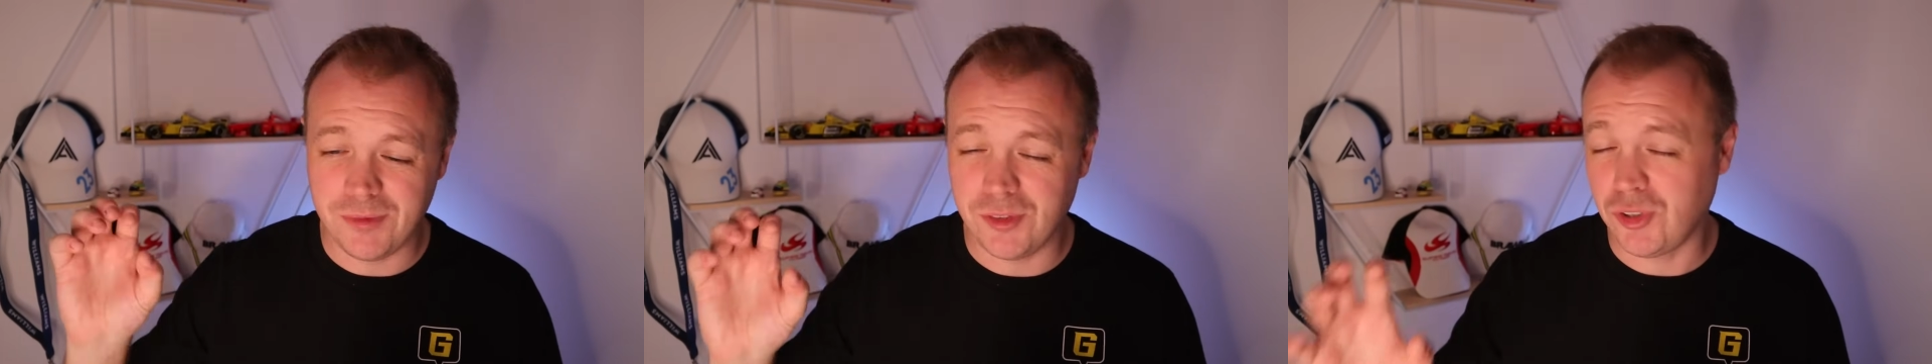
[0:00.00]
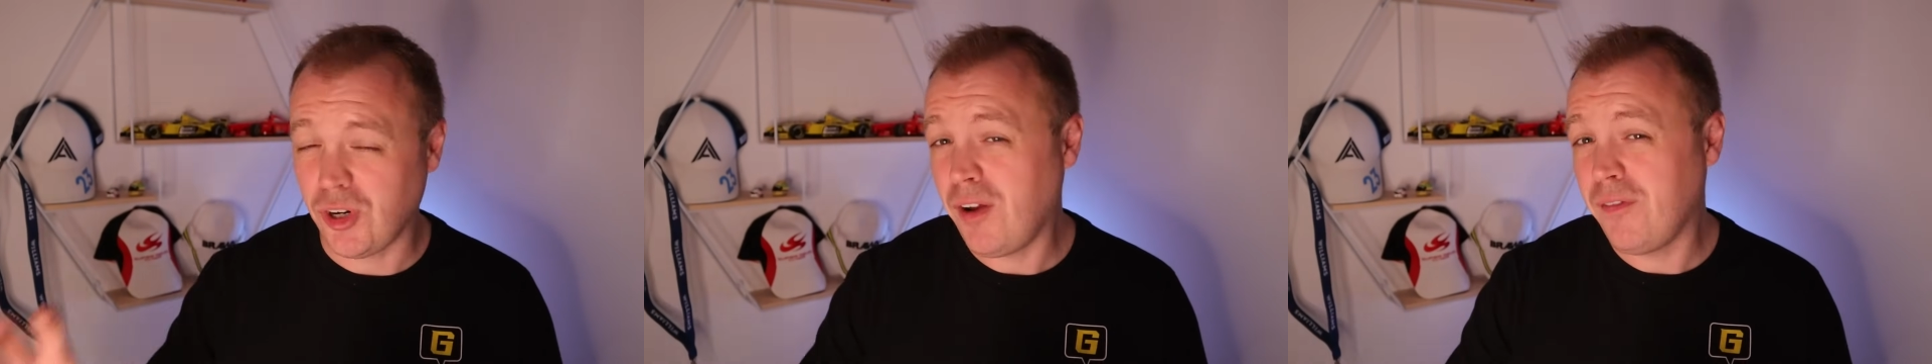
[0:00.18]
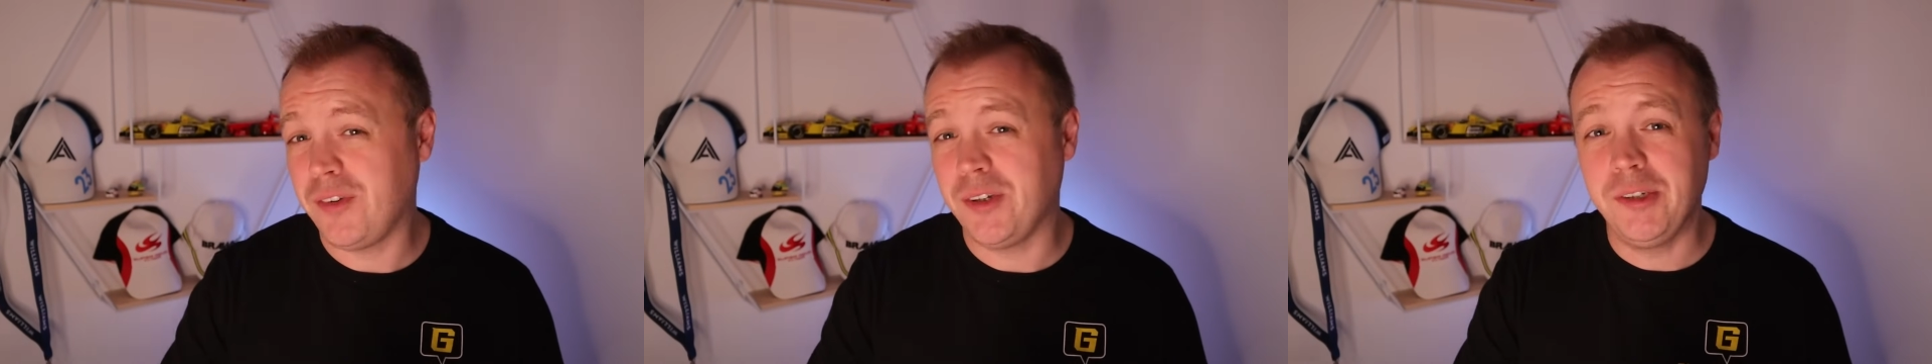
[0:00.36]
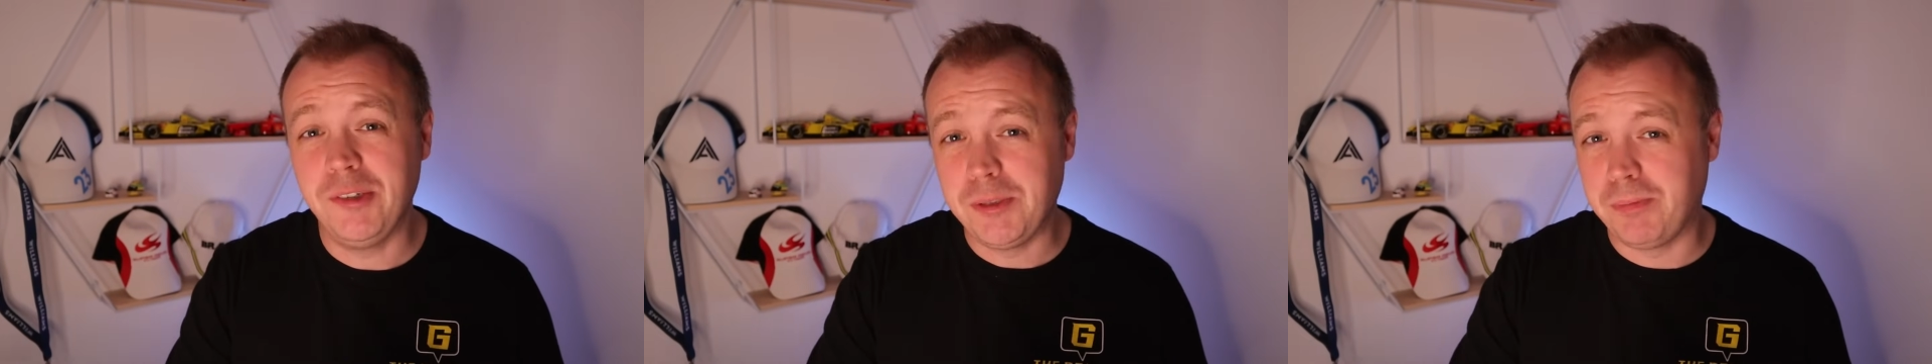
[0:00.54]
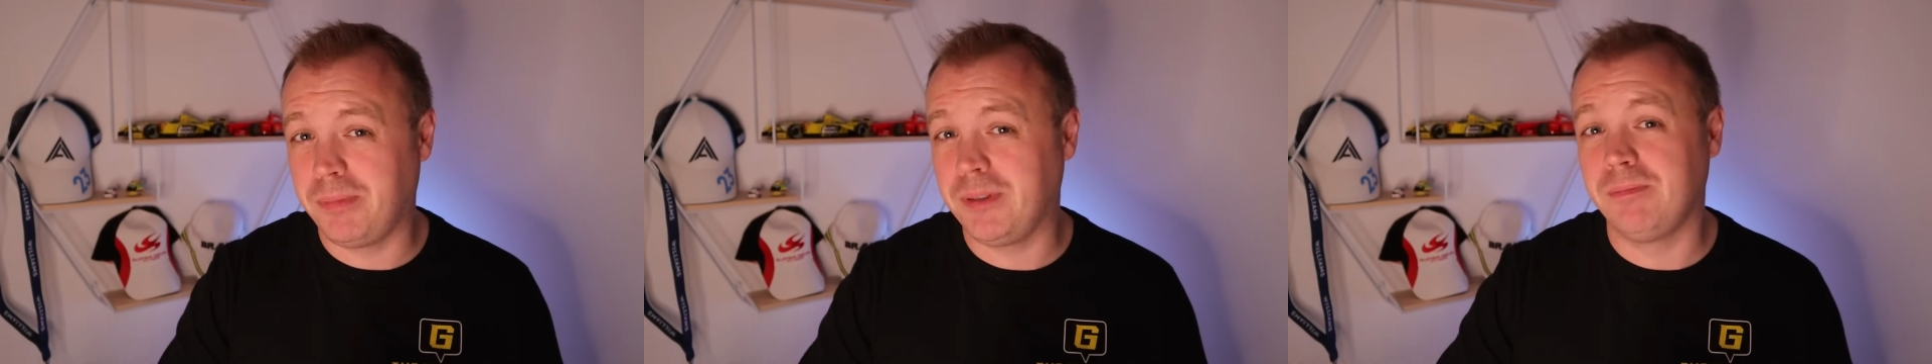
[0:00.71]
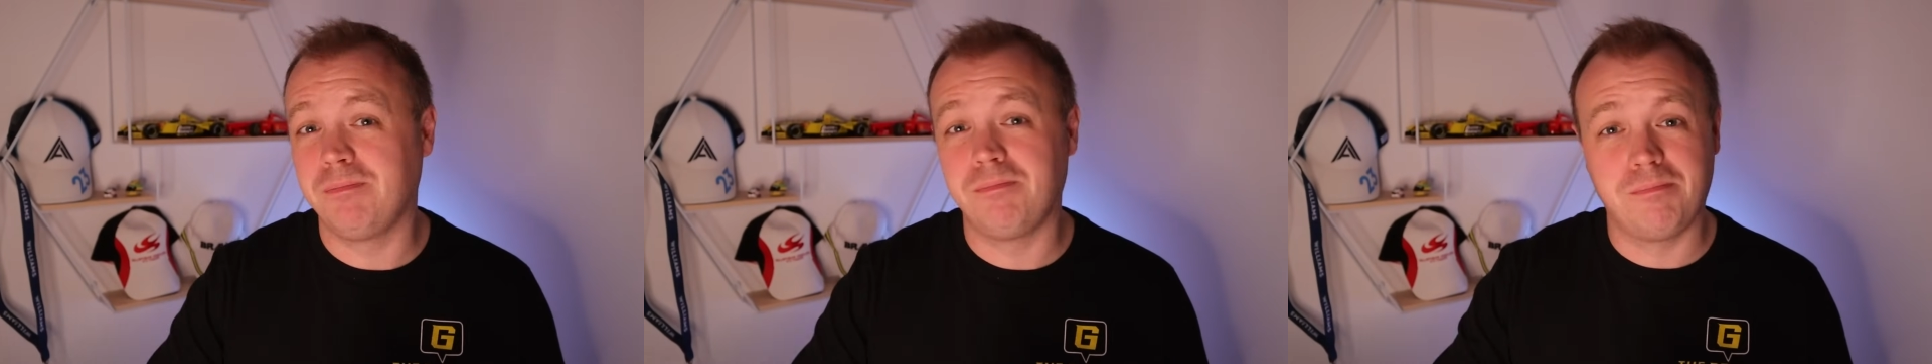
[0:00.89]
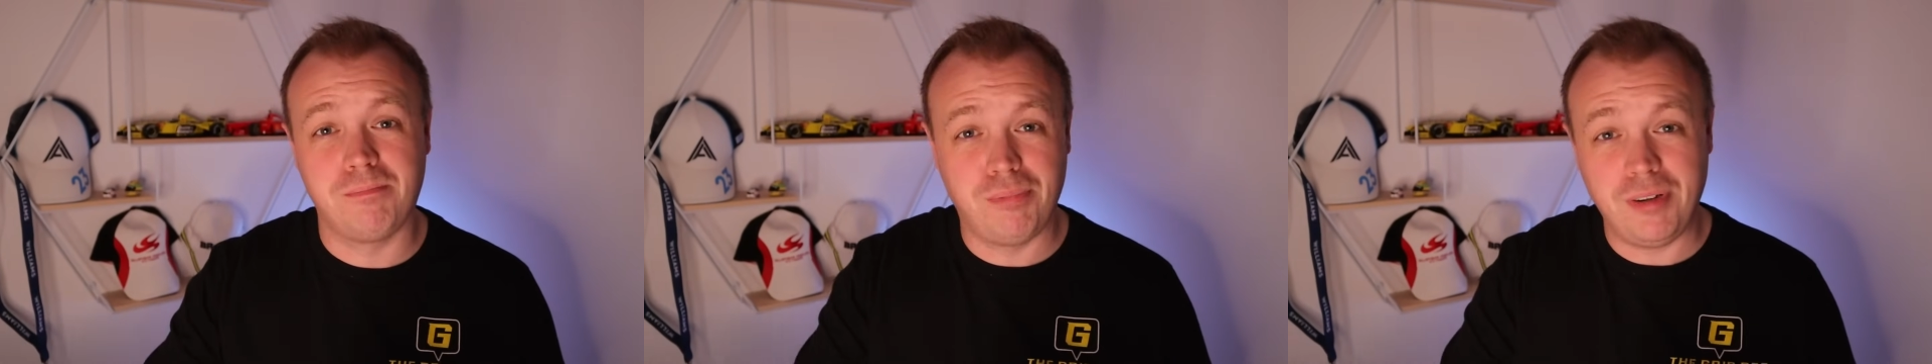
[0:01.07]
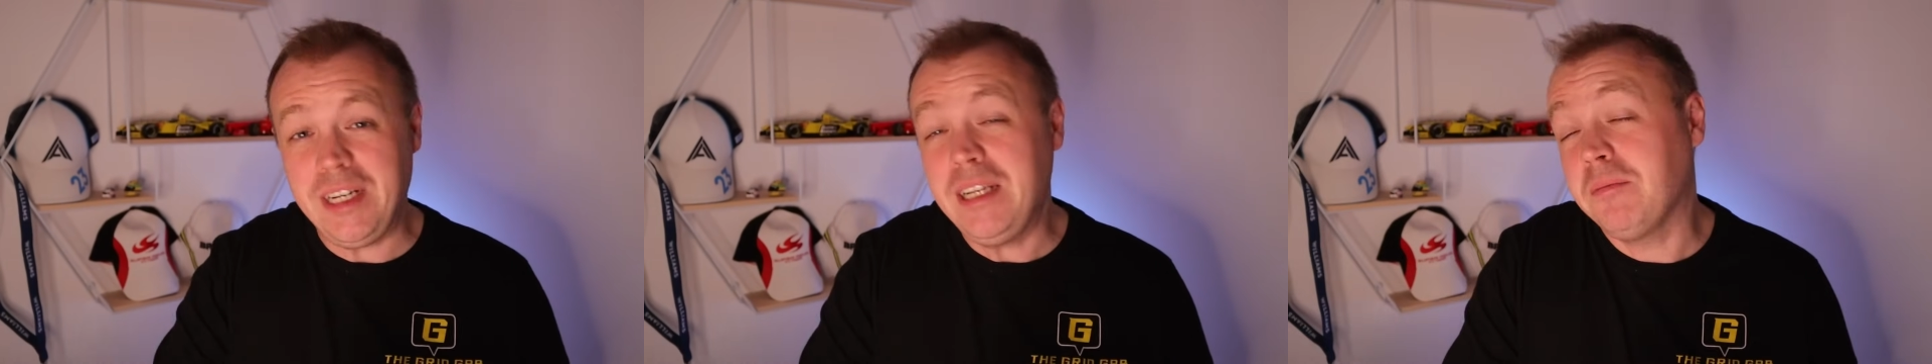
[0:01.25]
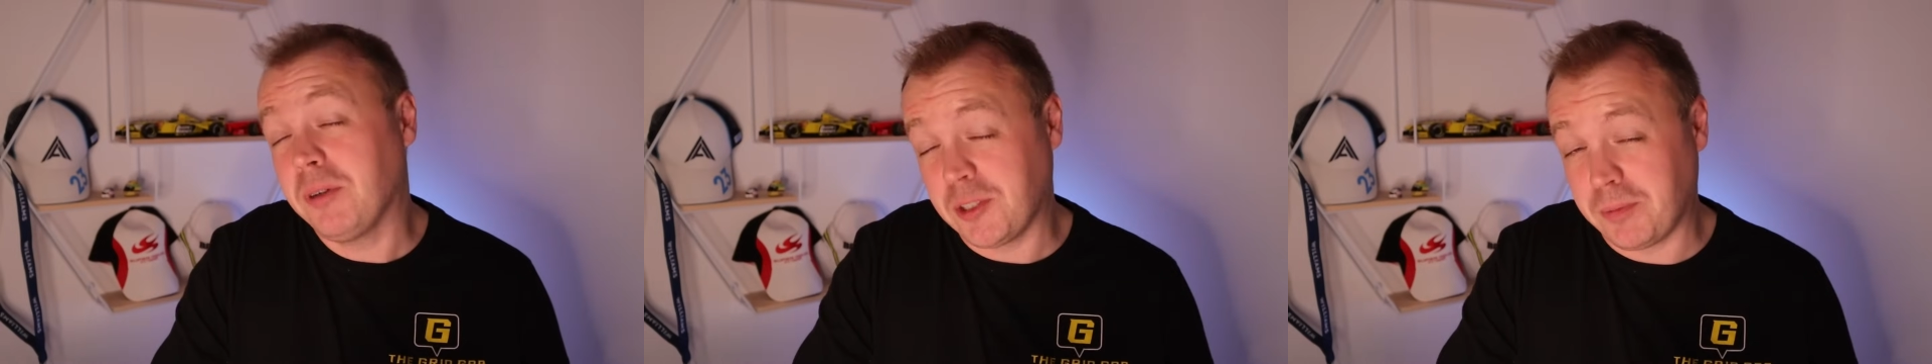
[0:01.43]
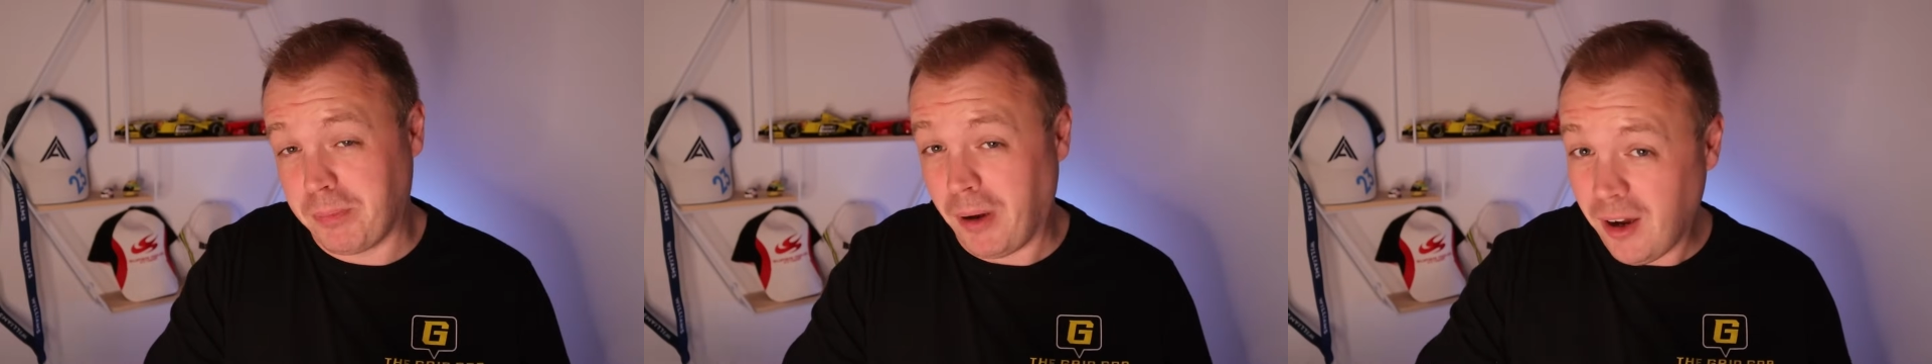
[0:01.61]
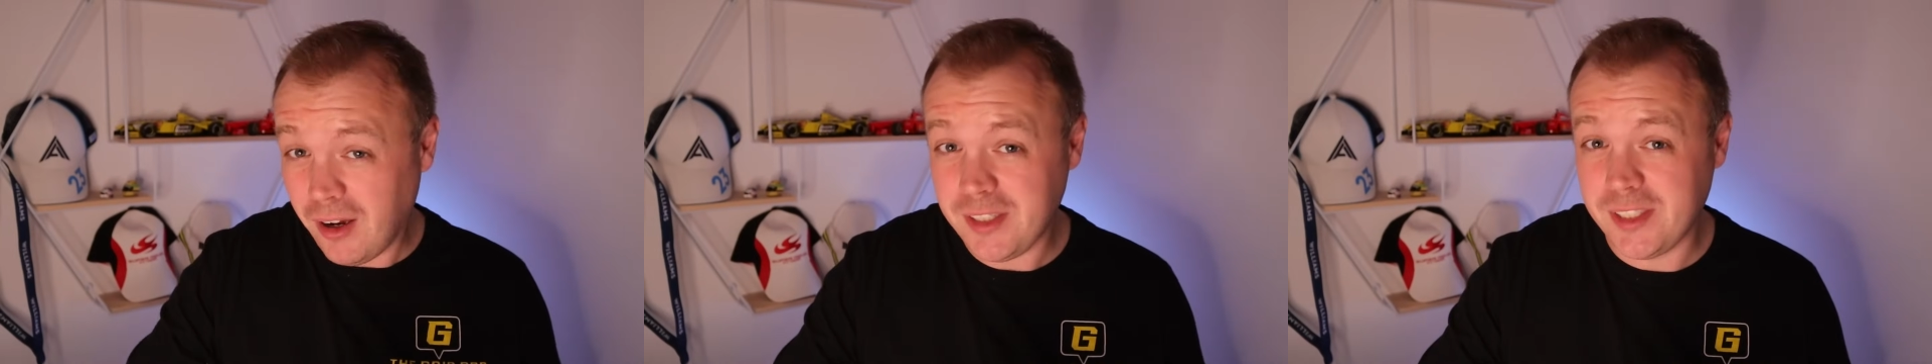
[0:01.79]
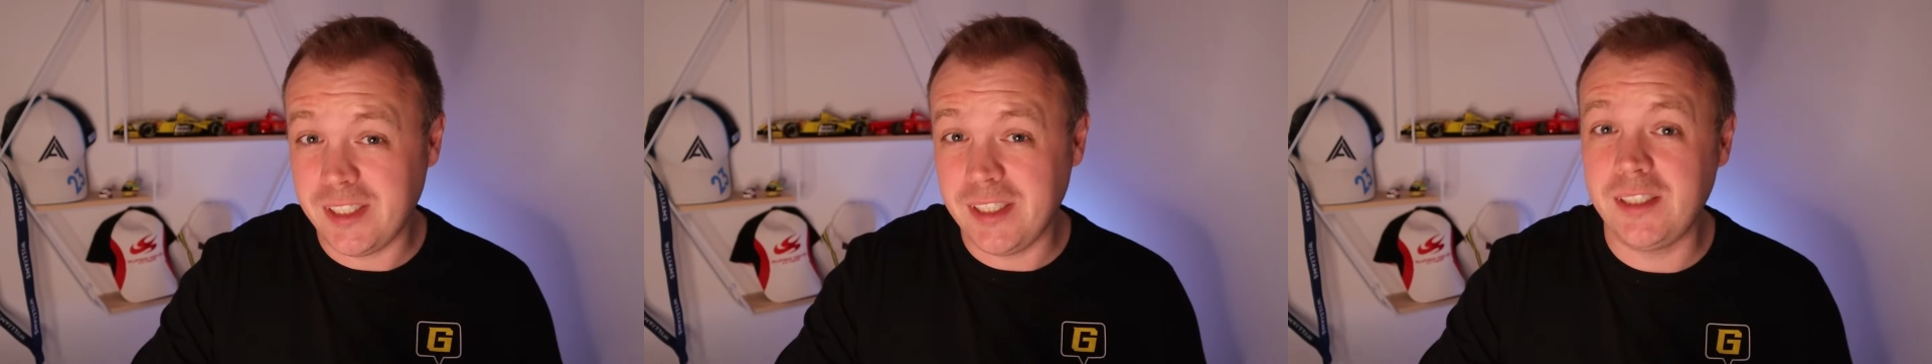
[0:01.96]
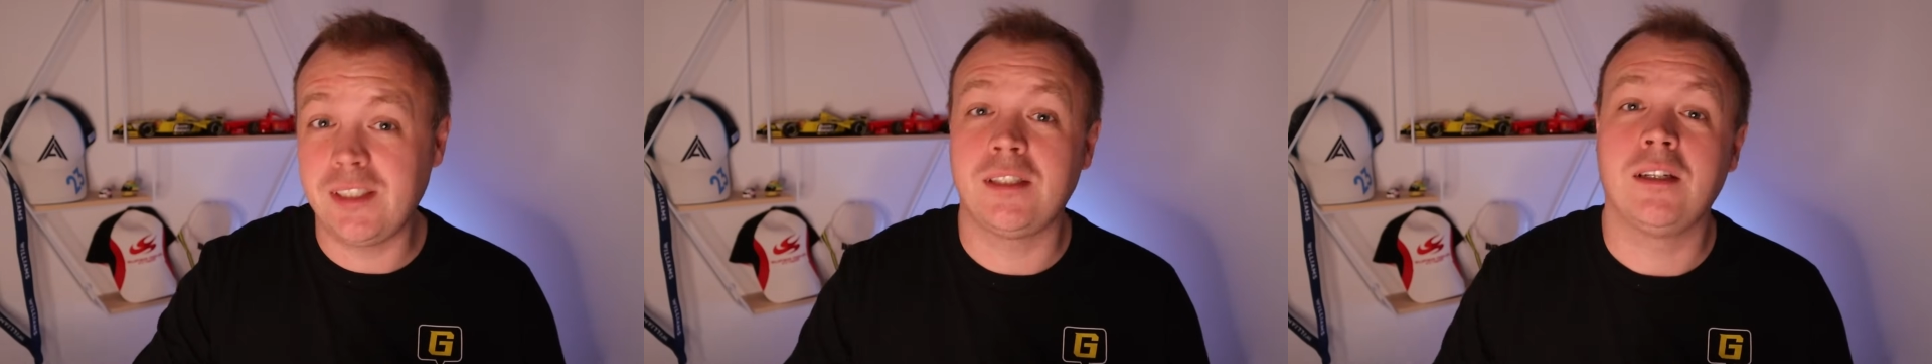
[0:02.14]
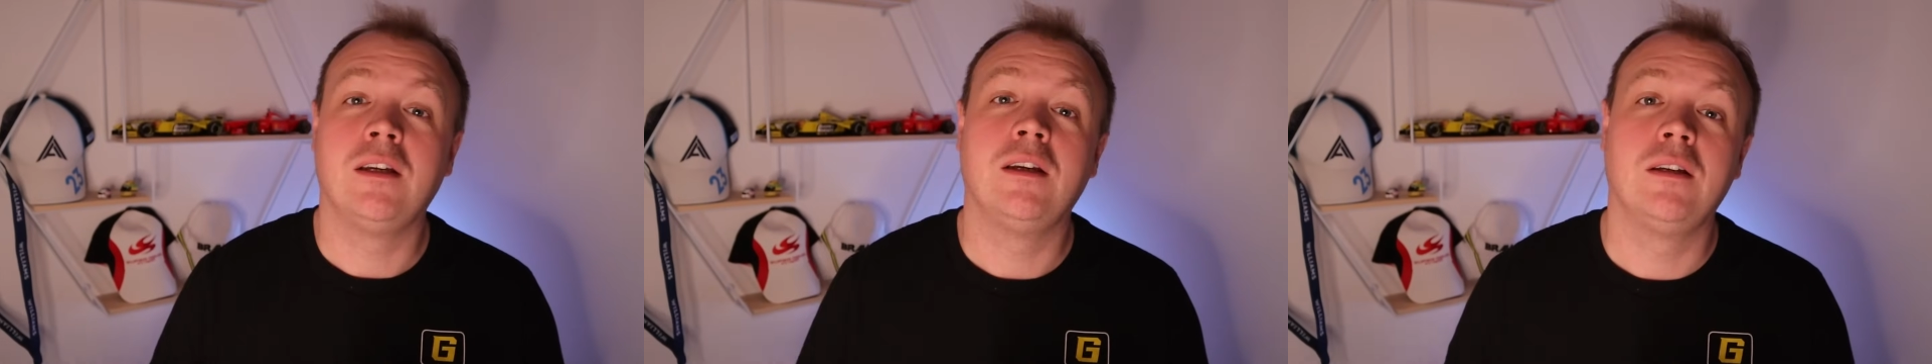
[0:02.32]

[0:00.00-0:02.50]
driver who's pretty much past it,